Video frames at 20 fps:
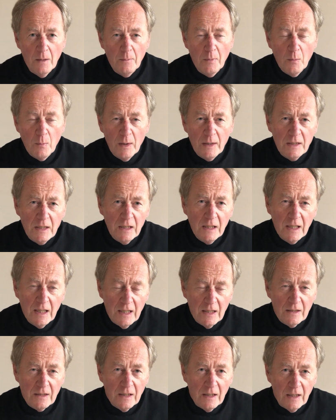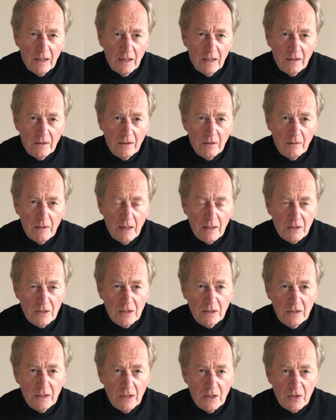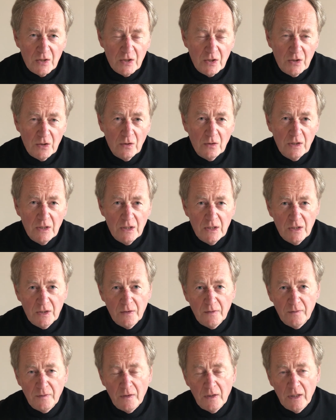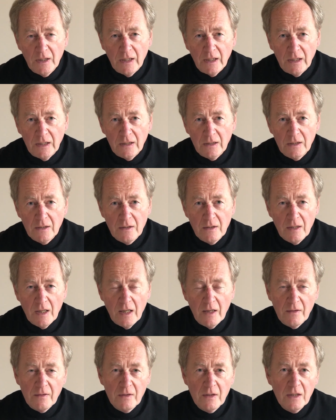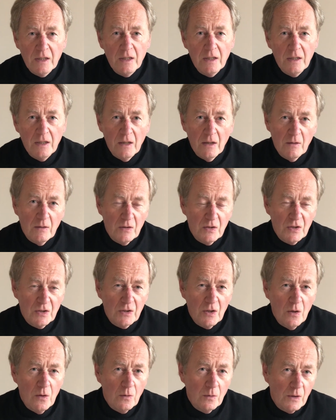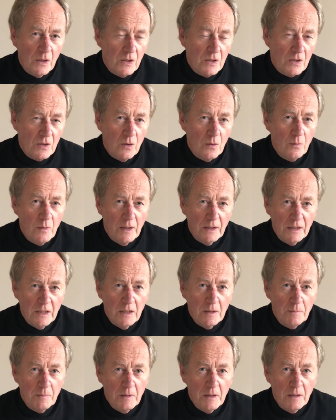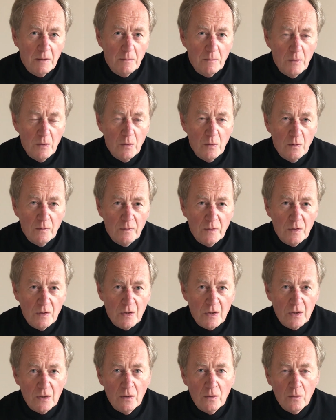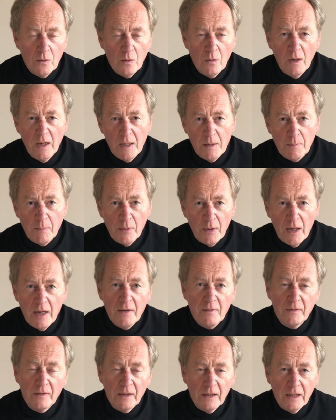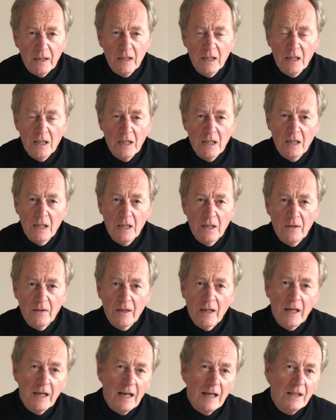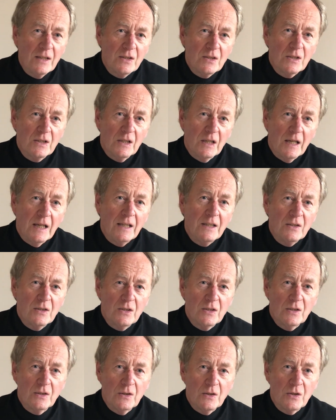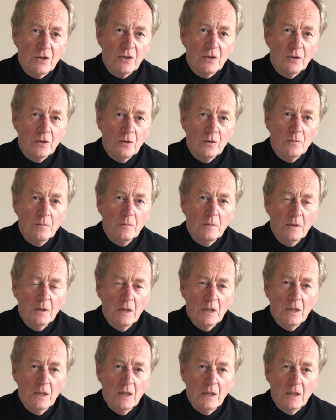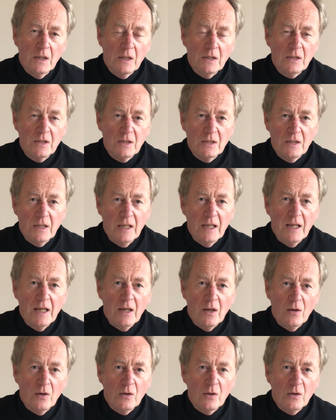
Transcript: But when they get there, they're actually astonished to find that the stone has already been moved. And so quite bravely, they enter into the tomb, and to their